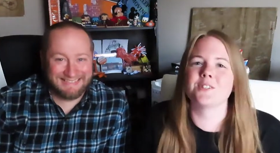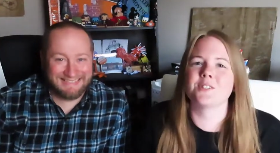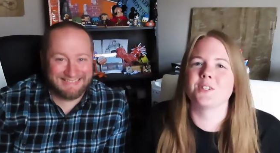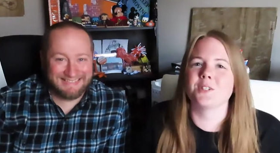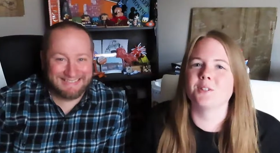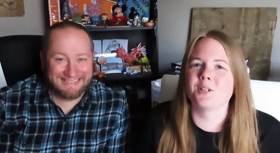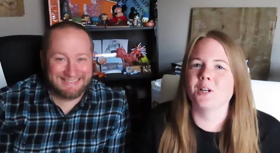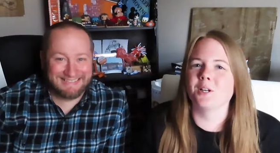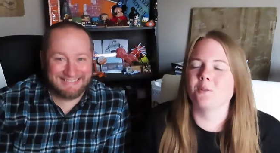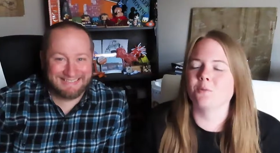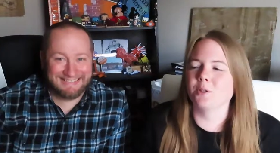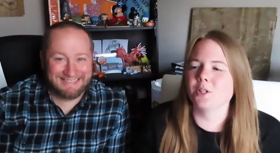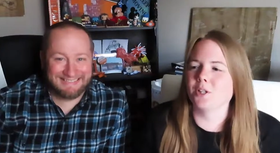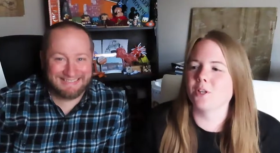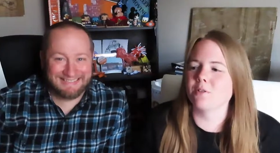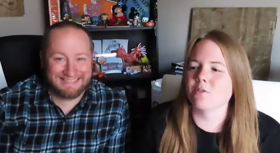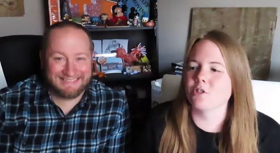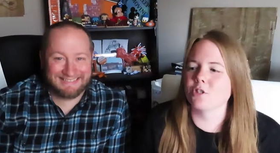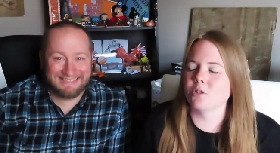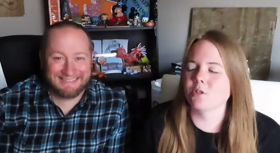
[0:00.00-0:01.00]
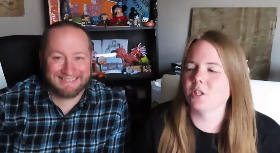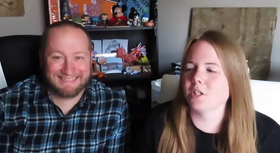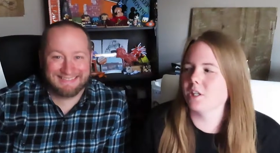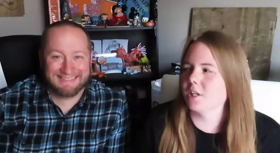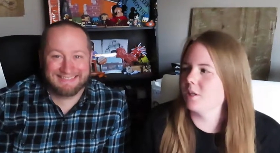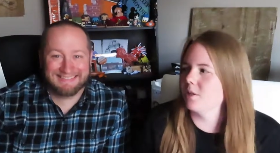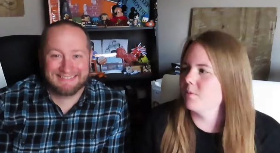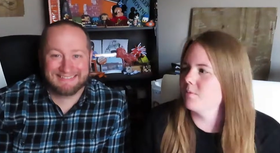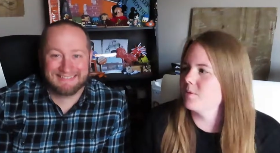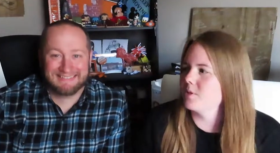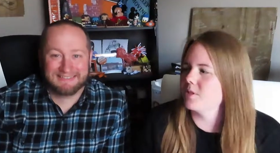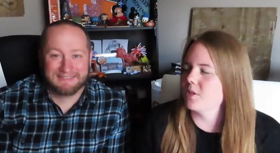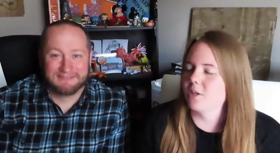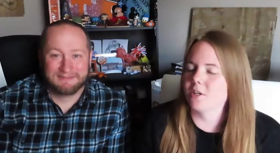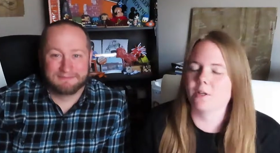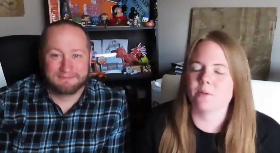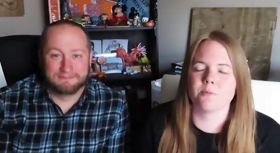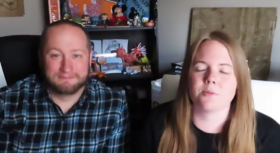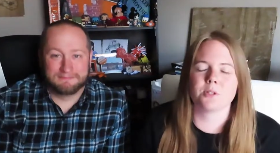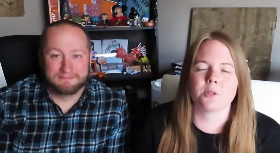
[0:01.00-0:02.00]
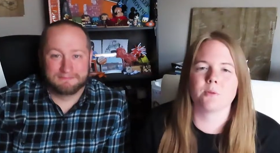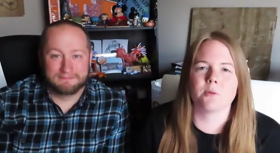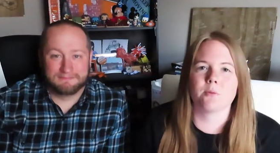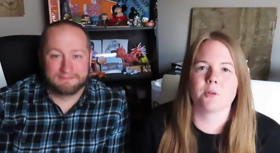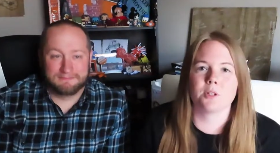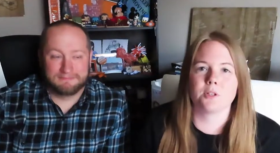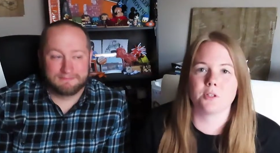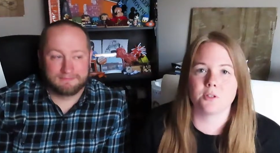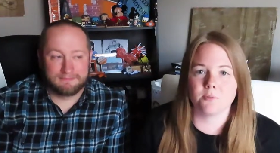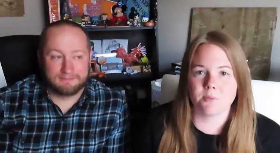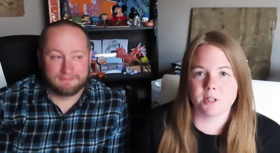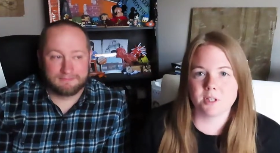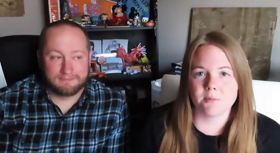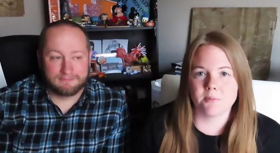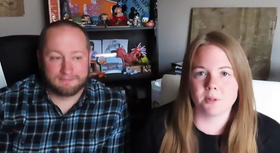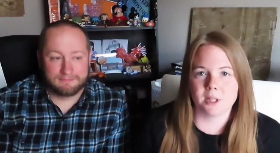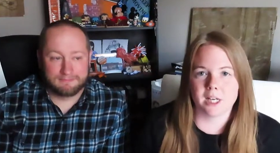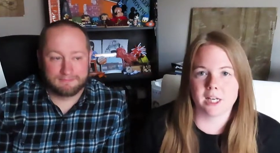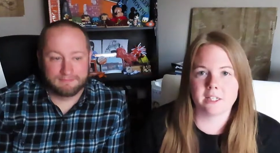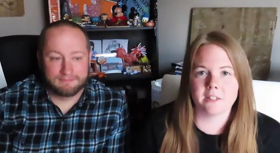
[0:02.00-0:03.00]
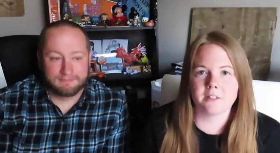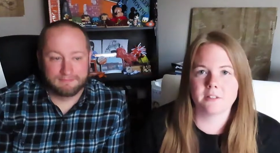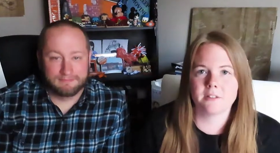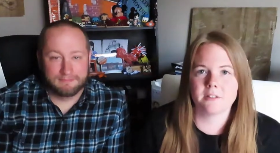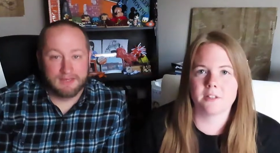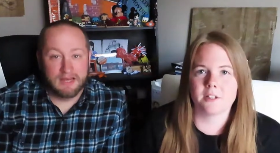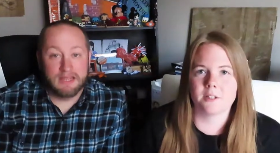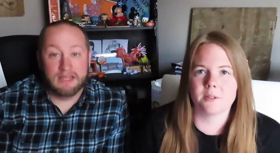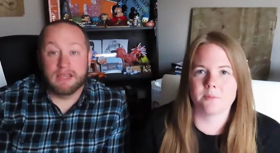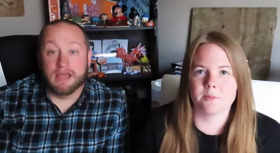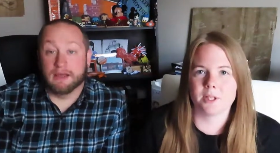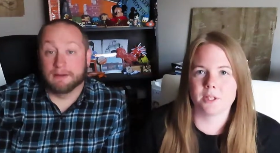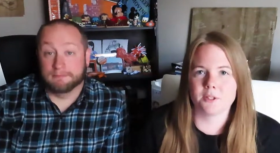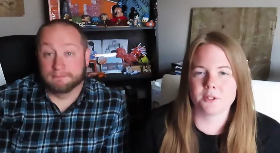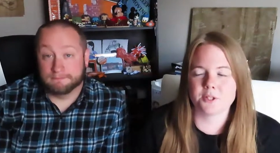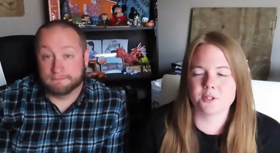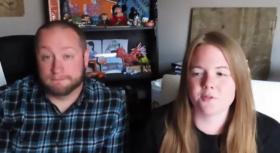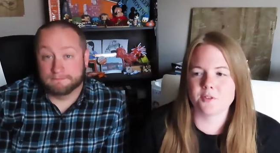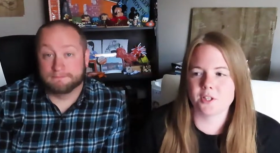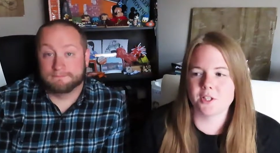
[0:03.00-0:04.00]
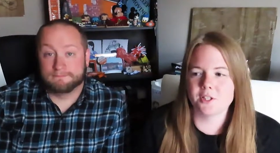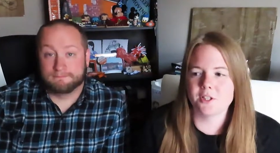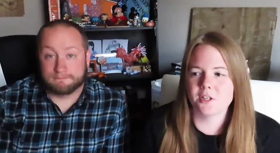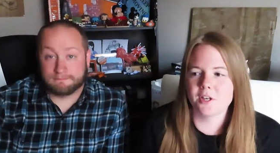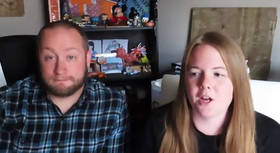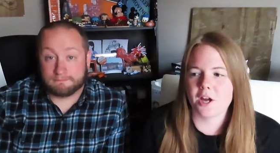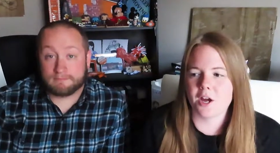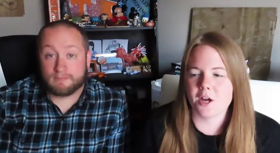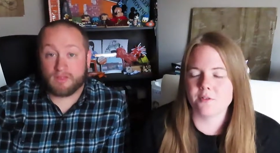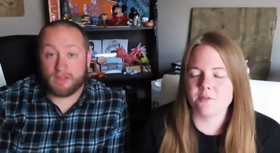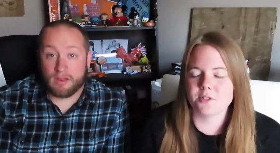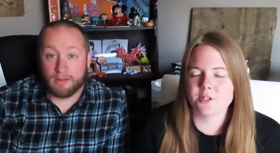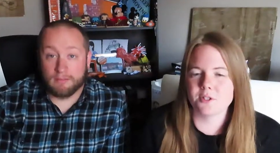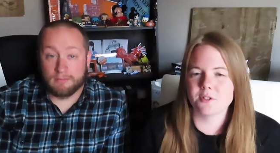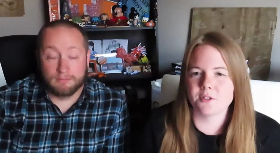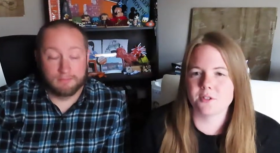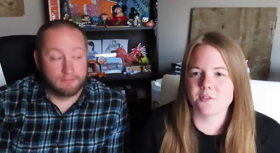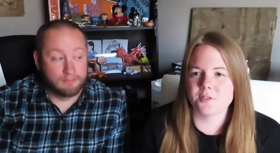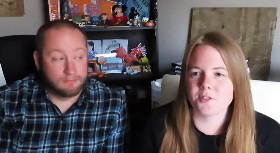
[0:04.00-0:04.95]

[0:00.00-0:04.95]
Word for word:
Speaker 1: also, um, we love shooting games, um, so we want to do Men in Black. Um, yeah. That looks fun. I've still